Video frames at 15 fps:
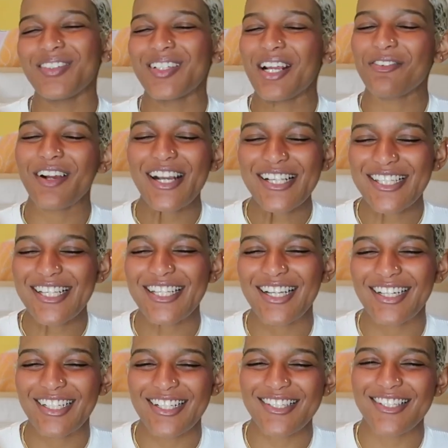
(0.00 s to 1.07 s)
Whenever I see it
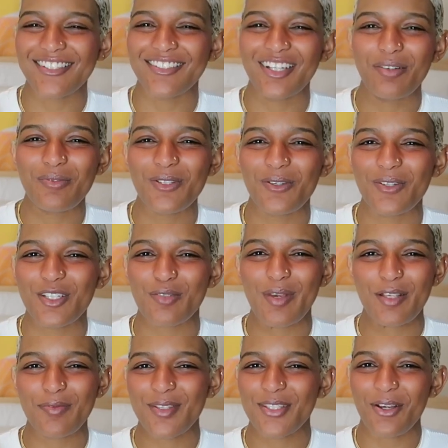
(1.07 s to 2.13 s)
on Instagram too, it just
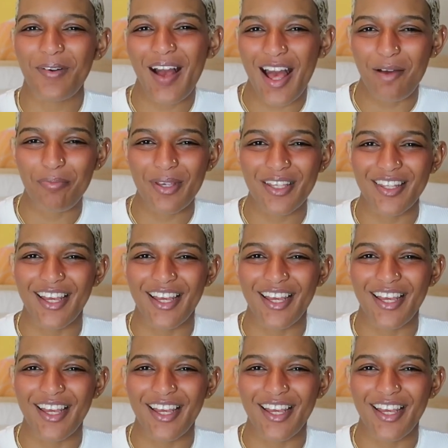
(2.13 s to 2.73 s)
makes me so happy.